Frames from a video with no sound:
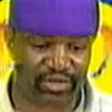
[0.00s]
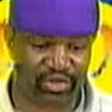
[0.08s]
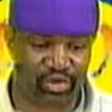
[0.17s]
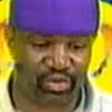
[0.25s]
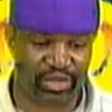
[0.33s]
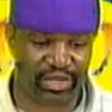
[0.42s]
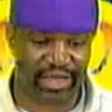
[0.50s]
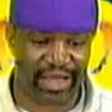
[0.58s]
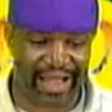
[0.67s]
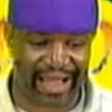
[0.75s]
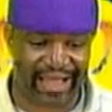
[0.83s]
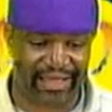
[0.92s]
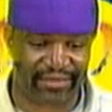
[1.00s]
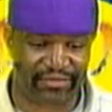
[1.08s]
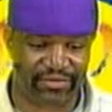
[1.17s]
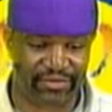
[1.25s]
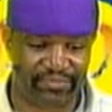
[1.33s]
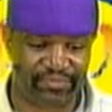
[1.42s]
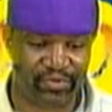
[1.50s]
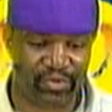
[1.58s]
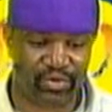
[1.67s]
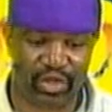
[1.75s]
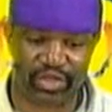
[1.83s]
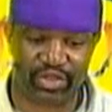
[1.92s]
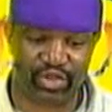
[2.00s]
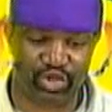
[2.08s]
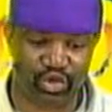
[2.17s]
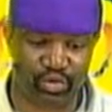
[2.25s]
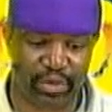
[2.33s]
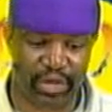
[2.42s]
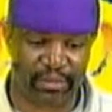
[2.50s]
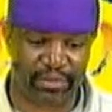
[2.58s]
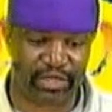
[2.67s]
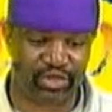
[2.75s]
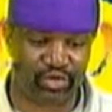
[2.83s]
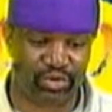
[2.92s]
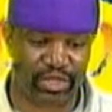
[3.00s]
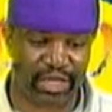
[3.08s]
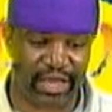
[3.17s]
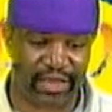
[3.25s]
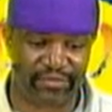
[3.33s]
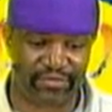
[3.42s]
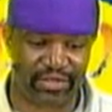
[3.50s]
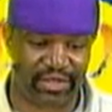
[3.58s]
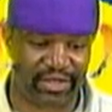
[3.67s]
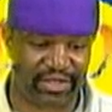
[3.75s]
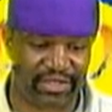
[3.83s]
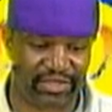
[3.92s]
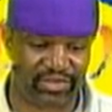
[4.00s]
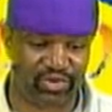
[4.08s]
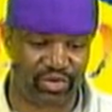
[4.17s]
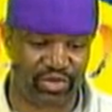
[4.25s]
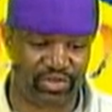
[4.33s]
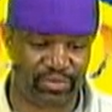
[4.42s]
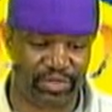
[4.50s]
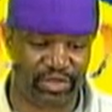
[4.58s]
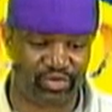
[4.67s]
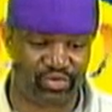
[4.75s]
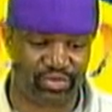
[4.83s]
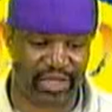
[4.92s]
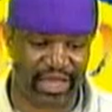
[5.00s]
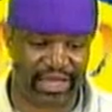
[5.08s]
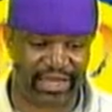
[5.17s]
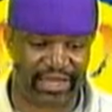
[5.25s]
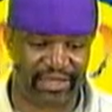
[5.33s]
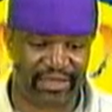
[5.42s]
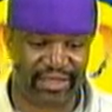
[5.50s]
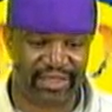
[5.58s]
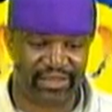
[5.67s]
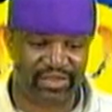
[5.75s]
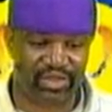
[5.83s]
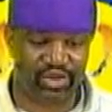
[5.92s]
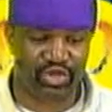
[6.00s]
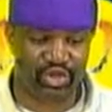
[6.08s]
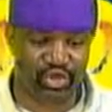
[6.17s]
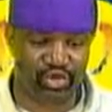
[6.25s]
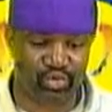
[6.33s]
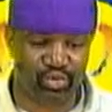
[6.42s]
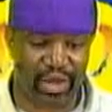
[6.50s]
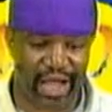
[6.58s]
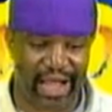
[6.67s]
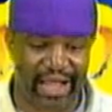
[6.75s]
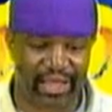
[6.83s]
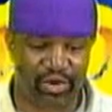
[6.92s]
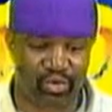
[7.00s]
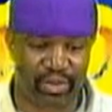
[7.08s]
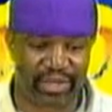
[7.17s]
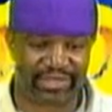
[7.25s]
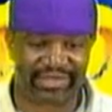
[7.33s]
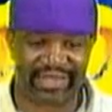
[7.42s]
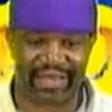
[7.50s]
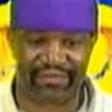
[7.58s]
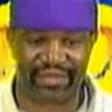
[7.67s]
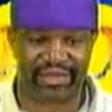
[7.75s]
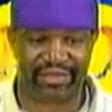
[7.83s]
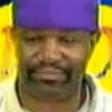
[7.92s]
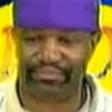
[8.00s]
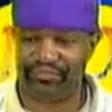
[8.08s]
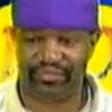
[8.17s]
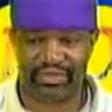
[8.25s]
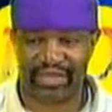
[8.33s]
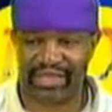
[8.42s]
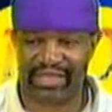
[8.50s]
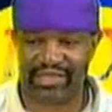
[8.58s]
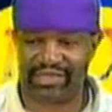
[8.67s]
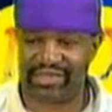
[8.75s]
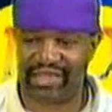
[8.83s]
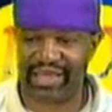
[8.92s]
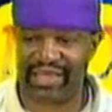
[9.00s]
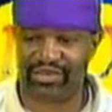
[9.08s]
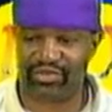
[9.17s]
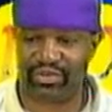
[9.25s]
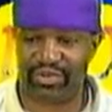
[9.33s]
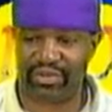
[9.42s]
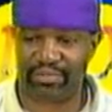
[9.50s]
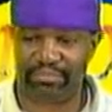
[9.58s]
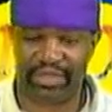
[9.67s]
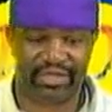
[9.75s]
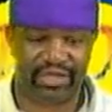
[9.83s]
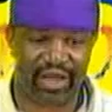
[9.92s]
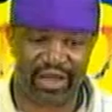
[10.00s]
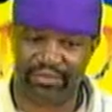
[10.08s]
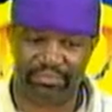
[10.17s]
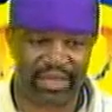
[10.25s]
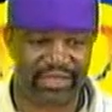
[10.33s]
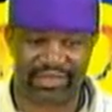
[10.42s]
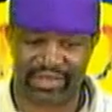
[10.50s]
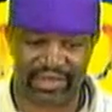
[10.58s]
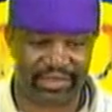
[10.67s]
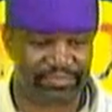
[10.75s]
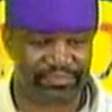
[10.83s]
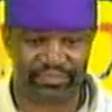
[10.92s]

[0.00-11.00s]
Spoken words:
Tony Ives. Not the new, but I mean Tony Ives. He's going to be creating the new iOS 7, and he's said to be done basically